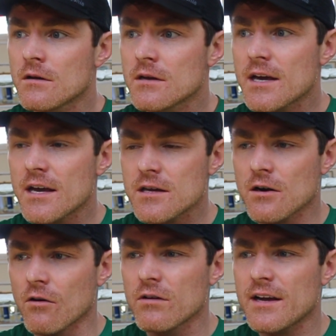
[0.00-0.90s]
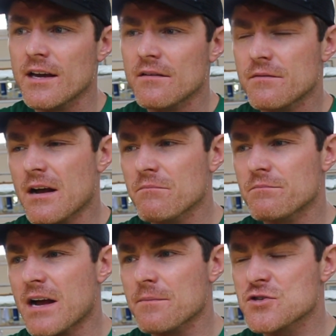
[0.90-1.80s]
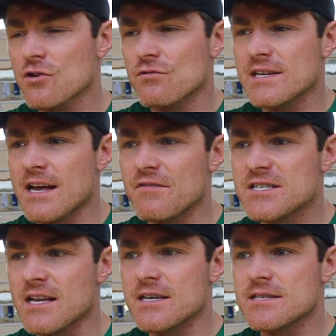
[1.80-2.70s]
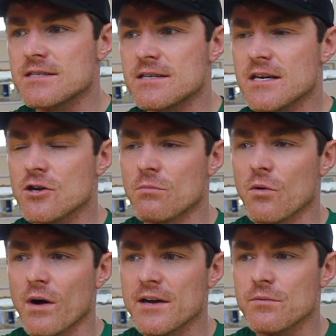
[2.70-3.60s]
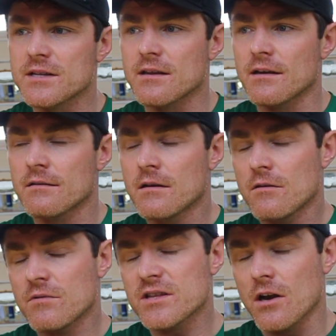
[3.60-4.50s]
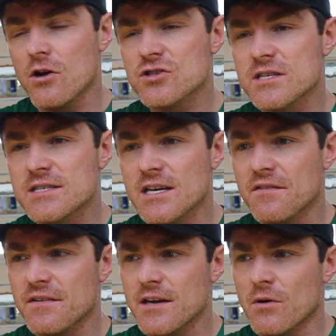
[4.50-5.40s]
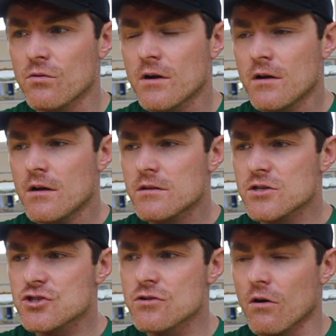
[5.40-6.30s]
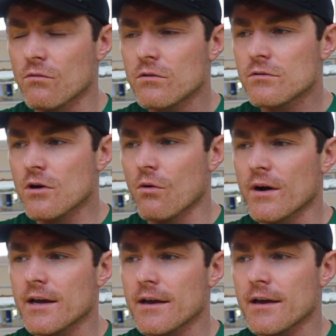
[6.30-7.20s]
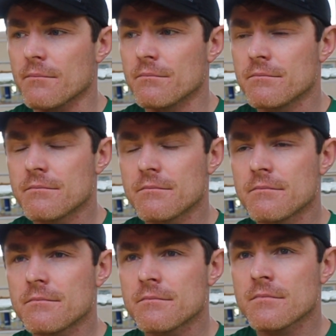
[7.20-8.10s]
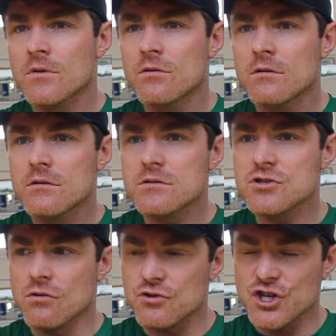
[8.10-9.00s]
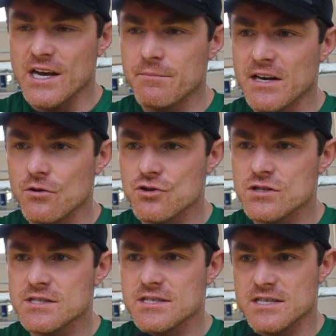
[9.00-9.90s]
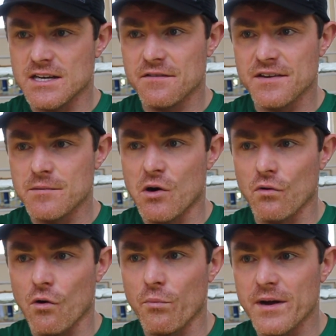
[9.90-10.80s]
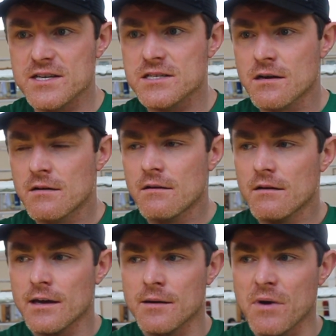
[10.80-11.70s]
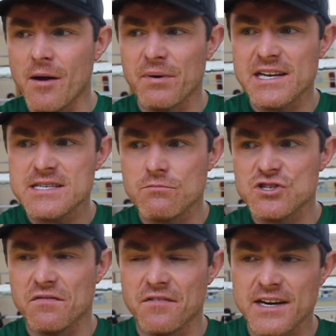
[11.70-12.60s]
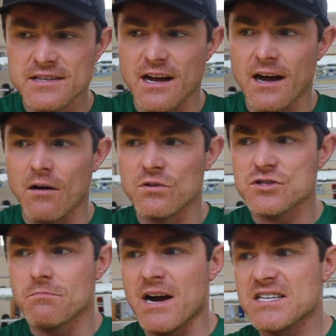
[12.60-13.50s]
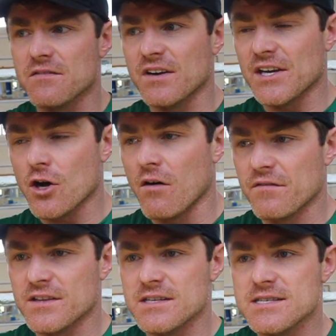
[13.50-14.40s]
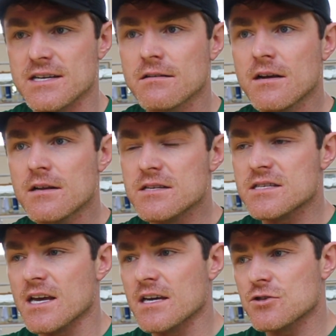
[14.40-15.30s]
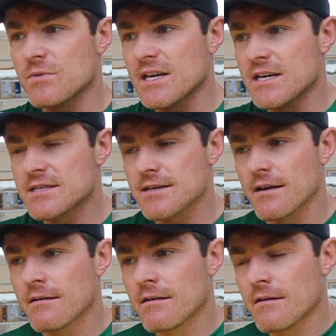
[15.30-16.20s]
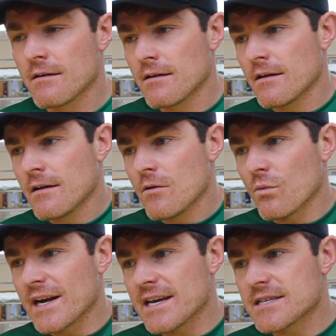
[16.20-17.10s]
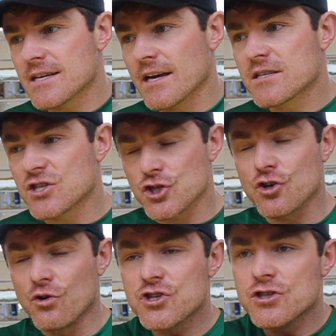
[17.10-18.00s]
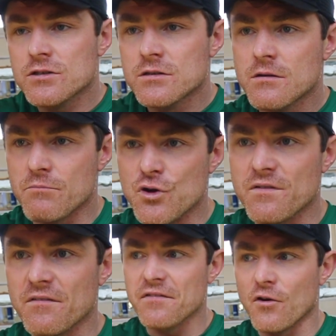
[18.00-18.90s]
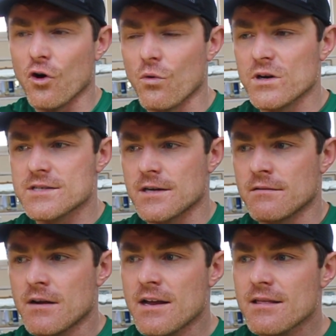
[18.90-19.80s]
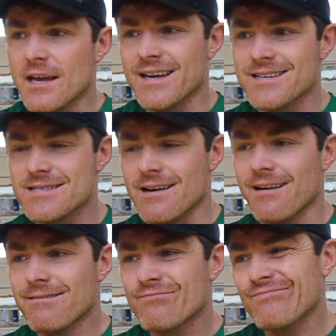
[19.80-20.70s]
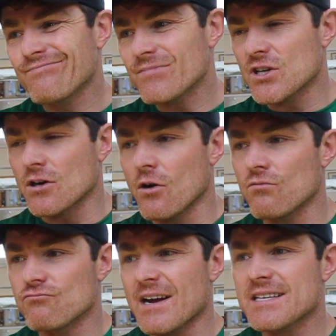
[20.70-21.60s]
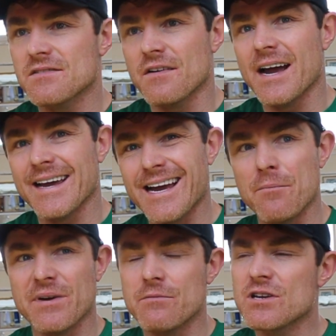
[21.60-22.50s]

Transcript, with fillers: Yeah, you know, uh, I'm absolutely devastated he come away with the with the loss to Teofimo. There's no no um, there's no shame in losing to Teofimo Lopez. Um, I believe it was a fight that I was massively confident in. There's things we need to we need to discuss moving forward, and things that, you know, rectifying can be.